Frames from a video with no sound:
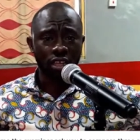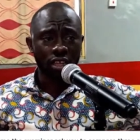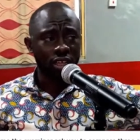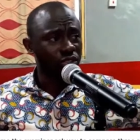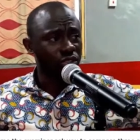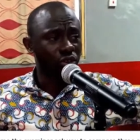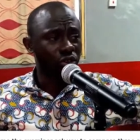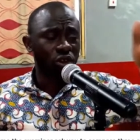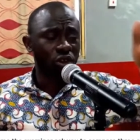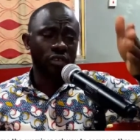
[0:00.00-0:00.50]

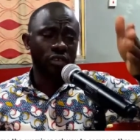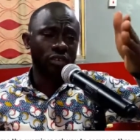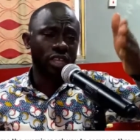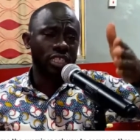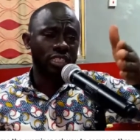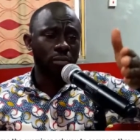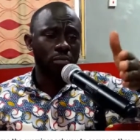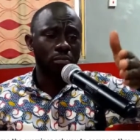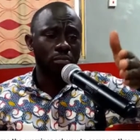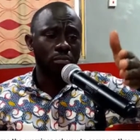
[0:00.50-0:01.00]
So if it
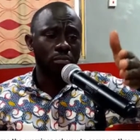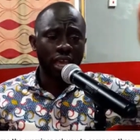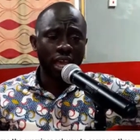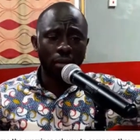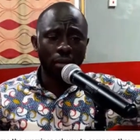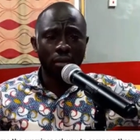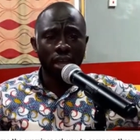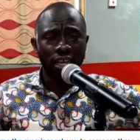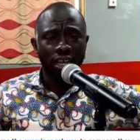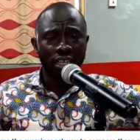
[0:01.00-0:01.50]
is a bigger
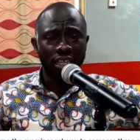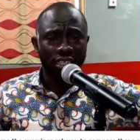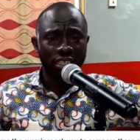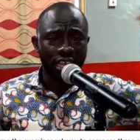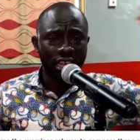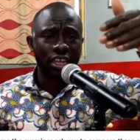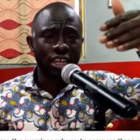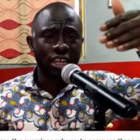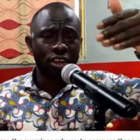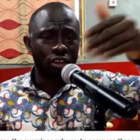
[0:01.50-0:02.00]
mark
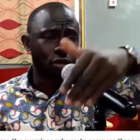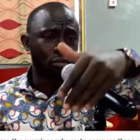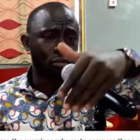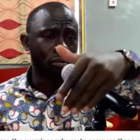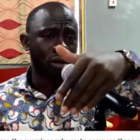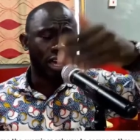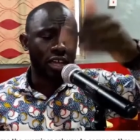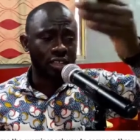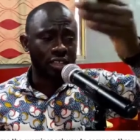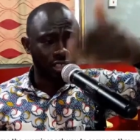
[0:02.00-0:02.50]
than the
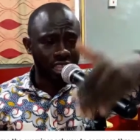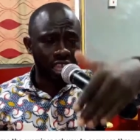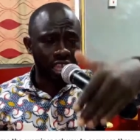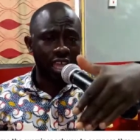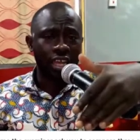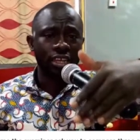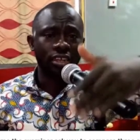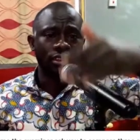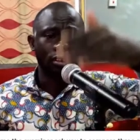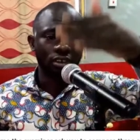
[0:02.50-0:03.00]
normal
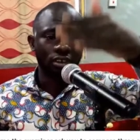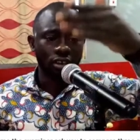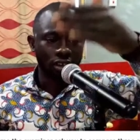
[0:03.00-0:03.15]
10